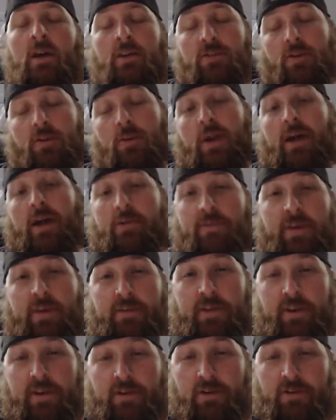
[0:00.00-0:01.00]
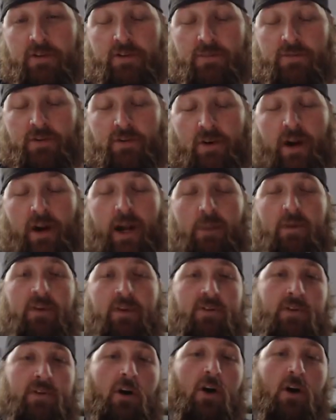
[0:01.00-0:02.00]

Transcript: So we got fifty-two subscribers.